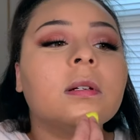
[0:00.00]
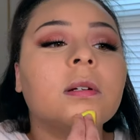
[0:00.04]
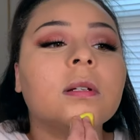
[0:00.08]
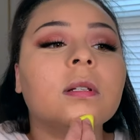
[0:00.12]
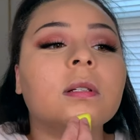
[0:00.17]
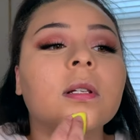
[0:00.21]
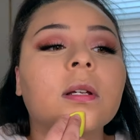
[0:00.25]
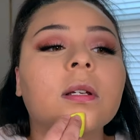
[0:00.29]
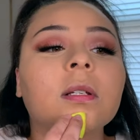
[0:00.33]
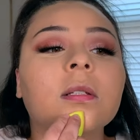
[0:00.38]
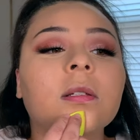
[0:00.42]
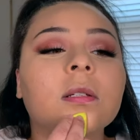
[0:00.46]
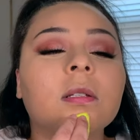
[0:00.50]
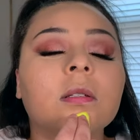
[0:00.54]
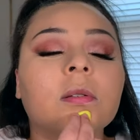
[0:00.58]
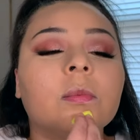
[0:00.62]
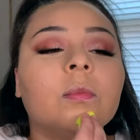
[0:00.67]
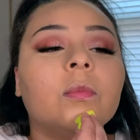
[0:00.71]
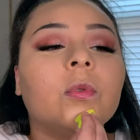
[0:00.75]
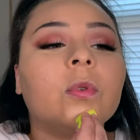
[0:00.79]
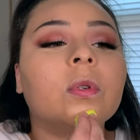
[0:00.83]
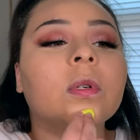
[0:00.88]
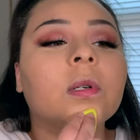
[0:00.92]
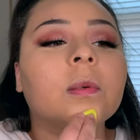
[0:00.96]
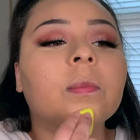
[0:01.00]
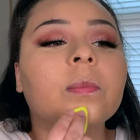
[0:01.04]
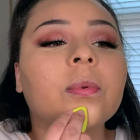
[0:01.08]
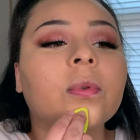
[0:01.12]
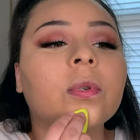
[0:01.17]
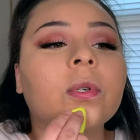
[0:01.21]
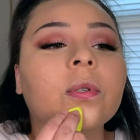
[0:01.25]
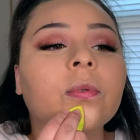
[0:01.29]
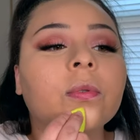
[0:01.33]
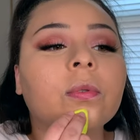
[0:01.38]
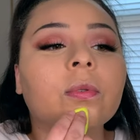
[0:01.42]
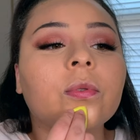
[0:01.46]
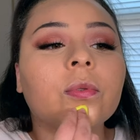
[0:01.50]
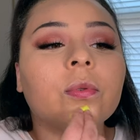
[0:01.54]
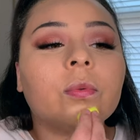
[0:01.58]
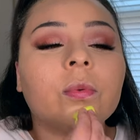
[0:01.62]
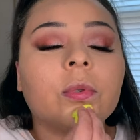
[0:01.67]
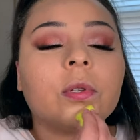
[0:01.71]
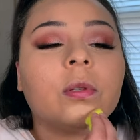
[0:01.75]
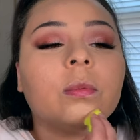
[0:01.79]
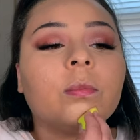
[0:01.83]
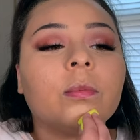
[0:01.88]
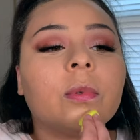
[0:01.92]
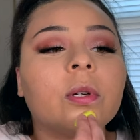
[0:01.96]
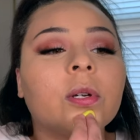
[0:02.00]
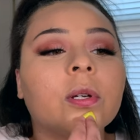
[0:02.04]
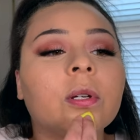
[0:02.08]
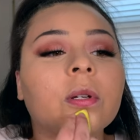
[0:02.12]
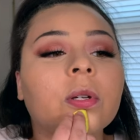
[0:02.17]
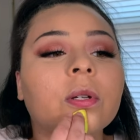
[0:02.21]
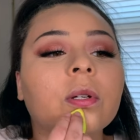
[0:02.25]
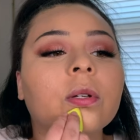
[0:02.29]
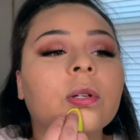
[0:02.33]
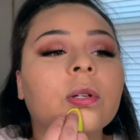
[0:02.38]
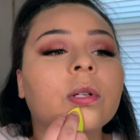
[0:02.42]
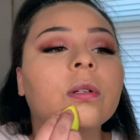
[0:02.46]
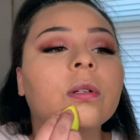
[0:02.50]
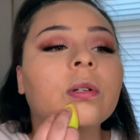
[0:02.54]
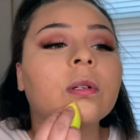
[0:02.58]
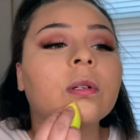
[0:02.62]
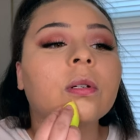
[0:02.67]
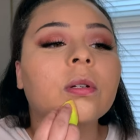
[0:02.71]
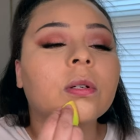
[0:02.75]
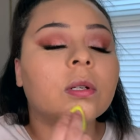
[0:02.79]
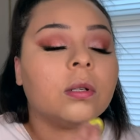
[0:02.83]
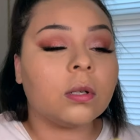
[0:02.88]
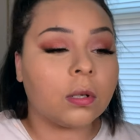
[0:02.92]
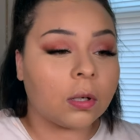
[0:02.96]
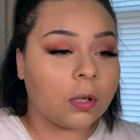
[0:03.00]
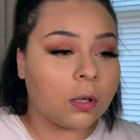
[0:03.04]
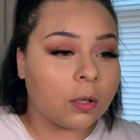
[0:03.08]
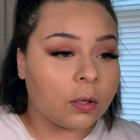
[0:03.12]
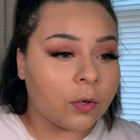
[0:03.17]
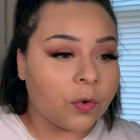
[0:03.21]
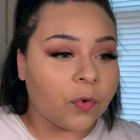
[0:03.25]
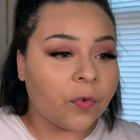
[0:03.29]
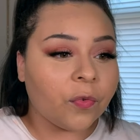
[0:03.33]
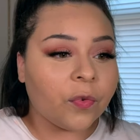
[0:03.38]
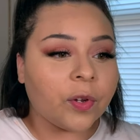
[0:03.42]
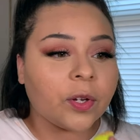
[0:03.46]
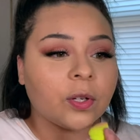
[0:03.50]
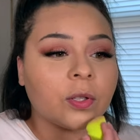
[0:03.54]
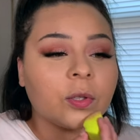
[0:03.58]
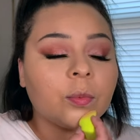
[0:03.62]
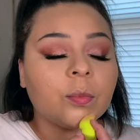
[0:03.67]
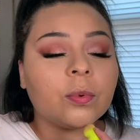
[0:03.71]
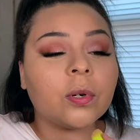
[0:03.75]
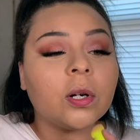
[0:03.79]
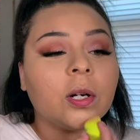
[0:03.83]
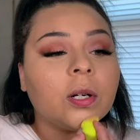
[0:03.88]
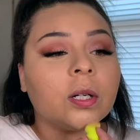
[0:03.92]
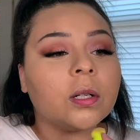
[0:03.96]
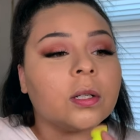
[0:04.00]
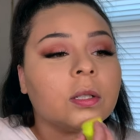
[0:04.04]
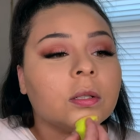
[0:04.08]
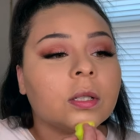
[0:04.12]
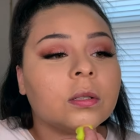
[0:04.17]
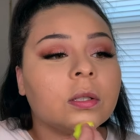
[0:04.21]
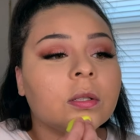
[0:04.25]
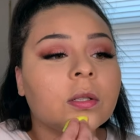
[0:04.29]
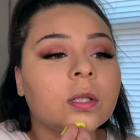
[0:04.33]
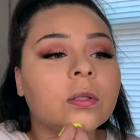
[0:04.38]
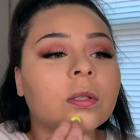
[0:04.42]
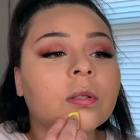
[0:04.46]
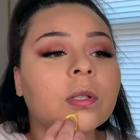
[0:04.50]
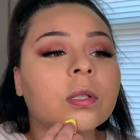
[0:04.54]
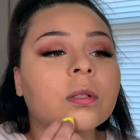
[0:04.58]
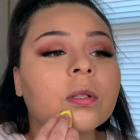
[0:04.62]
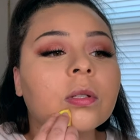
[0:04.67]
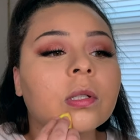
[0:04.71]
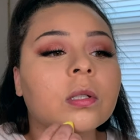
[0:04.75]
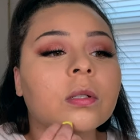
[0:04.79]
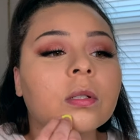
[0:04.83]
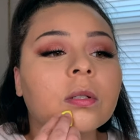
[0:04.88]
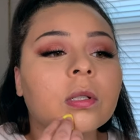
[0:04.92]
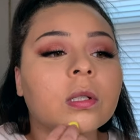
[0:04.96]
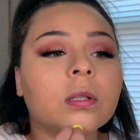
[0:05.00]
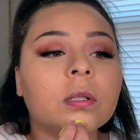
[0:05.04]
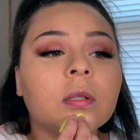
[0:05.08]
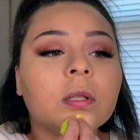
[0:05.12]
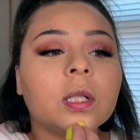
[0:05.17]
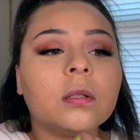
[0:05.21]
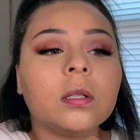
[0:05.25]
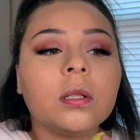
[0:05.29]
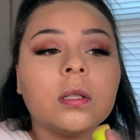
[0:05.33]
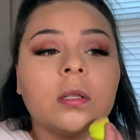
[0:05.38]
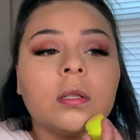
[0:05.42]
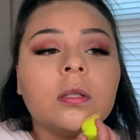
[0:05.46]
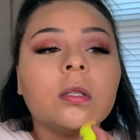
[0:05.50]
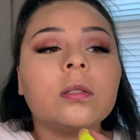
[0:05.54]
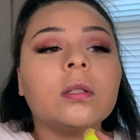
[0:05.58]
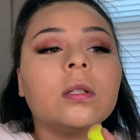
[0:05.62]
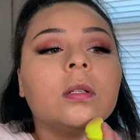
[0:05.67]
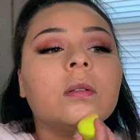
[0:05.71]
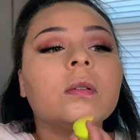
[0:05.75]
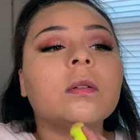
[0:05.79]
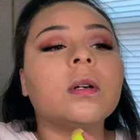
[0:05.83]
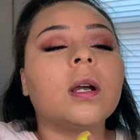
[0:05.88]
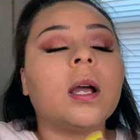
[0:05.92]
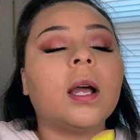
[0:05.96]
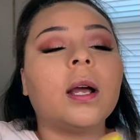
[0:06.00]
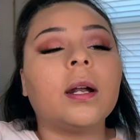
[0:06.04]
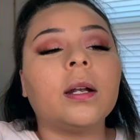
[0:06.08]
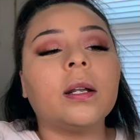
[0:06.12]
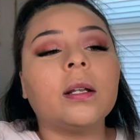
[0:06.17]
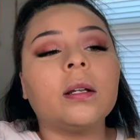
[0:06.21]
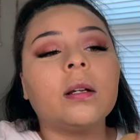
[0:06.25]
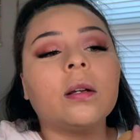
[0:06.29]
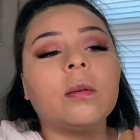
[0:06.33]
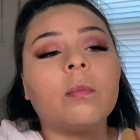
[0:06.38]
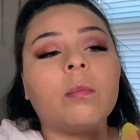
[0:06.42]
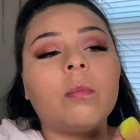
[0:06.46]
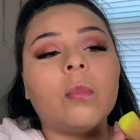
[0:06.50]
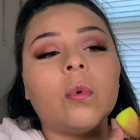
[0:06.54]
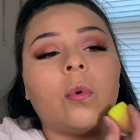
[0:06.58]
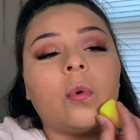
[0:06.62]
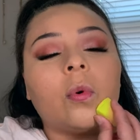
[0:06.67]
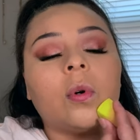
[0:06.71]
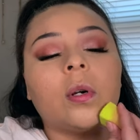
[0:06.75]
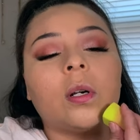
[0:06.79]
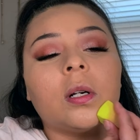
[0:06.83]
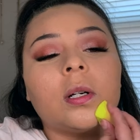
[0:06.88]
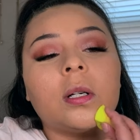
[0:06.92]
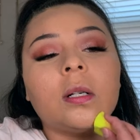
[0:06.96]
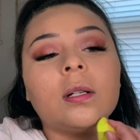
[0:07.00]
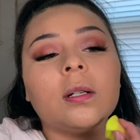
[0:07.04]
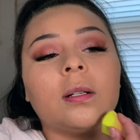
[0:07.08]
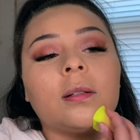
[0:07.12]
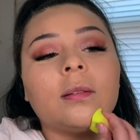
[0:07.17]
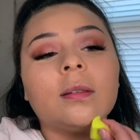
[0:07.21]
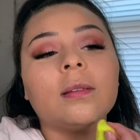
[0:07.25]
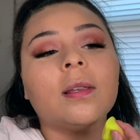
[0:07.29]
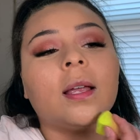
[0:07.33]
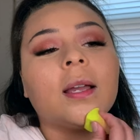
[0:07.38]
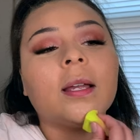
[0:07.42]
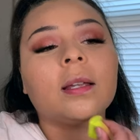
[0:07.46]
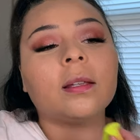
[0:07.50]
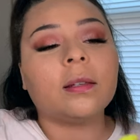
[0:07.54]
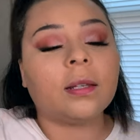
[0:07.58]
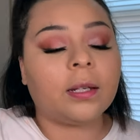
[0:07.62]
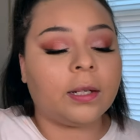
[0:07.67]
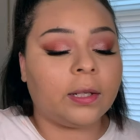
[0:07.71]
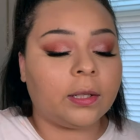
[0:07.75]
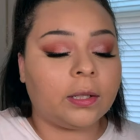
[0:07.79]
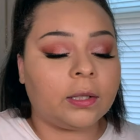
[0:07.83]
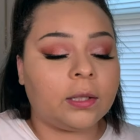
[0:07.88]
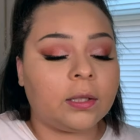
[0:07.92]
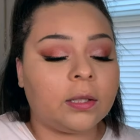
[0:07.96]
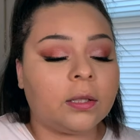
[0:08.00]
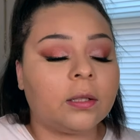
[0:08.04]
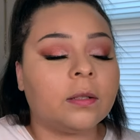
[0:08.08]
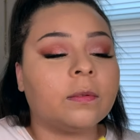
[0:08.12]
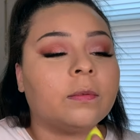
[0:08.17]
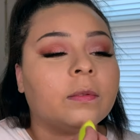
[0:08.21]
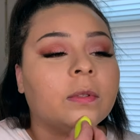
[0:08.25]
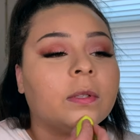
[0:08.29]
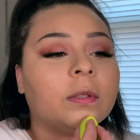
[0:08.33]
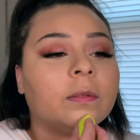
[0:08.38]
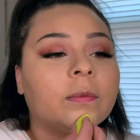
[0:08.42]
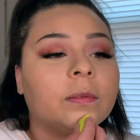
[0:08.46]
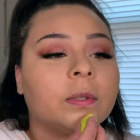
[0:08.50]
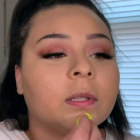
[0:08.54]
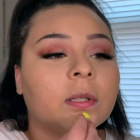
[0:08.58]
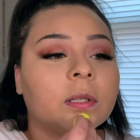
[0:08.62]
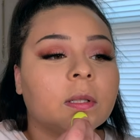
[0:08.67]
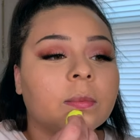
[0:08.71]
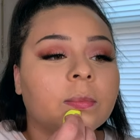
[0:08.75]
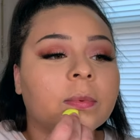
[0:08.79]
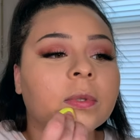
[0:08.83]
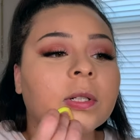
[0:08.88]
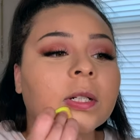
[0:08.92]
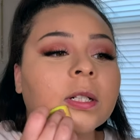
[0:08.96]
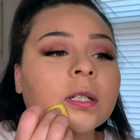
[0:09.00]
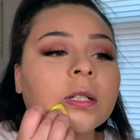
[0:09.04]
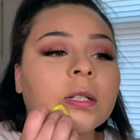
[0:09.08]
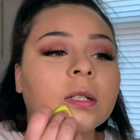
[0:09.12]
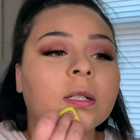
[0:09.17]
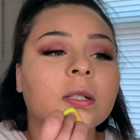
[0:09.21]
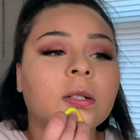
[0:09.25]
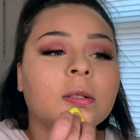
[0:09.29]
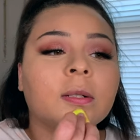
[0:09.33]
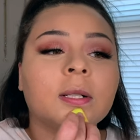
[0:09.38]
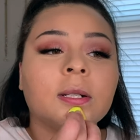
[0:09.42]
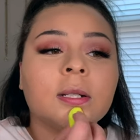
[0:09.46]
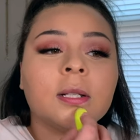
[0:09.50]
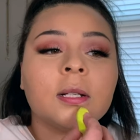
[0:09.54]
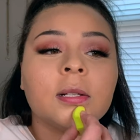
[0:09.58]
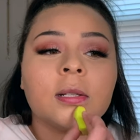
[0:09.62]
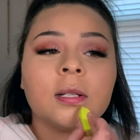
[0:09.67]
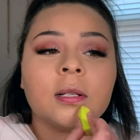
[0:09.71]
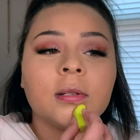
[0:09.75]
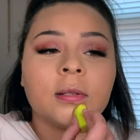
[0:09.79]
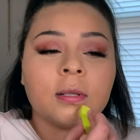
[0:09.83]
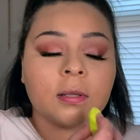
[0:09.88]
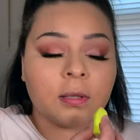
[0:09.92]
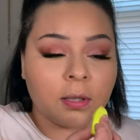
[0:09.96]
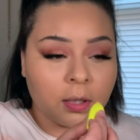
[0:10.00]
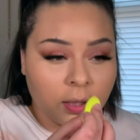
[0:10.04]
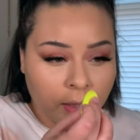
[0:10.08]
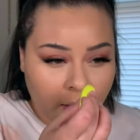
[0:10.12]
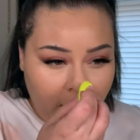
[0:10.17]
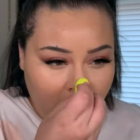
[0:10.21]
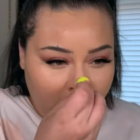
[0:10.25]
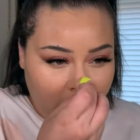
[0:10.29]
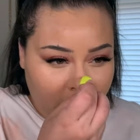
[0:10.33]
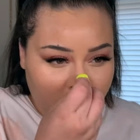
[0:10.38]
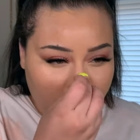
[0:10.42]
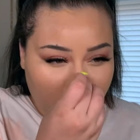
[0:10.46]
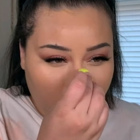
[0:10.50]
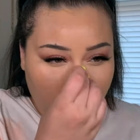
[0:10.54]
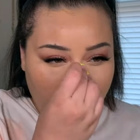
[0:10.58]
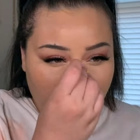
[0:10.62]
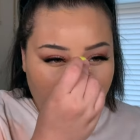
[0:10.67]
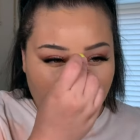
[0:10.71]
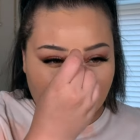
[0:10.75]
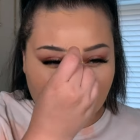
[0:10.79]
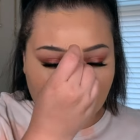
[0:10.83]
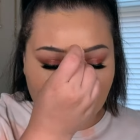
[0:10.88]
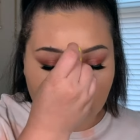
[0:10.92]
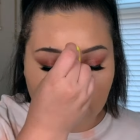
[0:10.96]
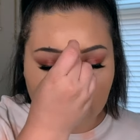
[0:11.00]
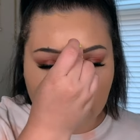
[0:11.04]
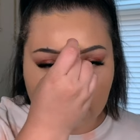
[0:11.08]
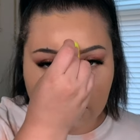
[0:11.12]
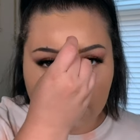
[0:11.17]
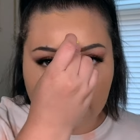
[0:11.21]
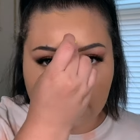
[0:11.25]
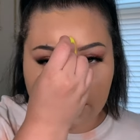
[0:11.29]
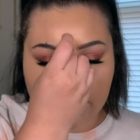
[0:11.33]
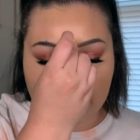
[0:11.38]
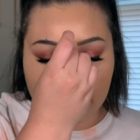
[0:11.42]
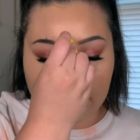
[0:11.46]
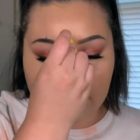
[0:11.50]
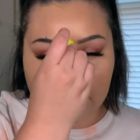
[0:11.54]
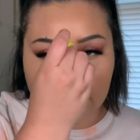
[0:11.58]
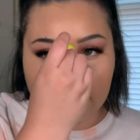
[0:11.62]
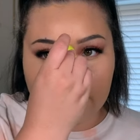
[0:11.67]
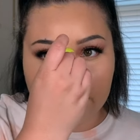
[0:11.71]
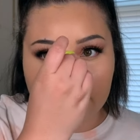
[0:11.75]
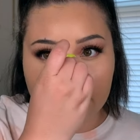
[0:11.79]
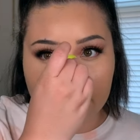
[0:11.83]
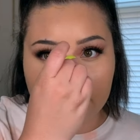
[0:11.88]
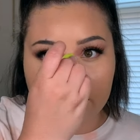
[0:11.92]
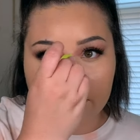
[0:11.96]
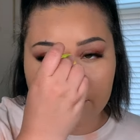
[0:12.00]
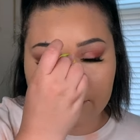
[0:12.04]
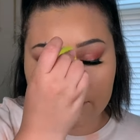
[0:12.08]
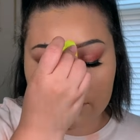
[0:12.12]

a less is more approach with my face products. So adding more light layers of different products rather than just one heavy layer of